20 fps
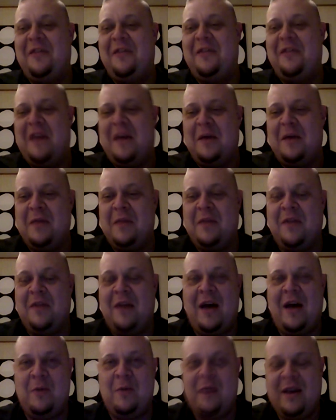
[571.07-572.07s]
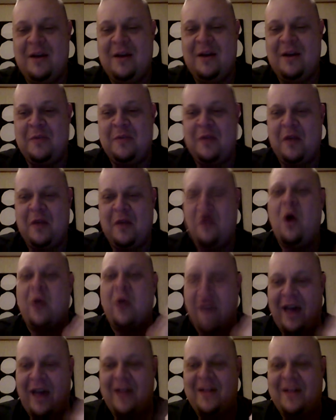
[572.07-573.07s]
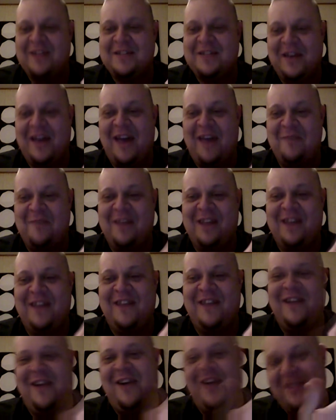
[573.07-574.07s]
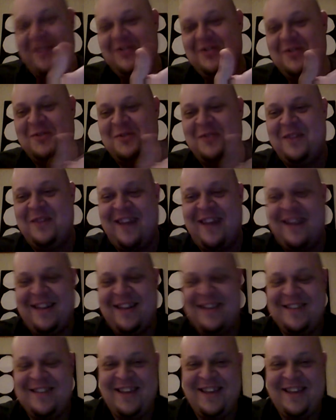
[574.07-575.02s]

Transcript: thing with that, and we said, okay, that's a game right there, just with that.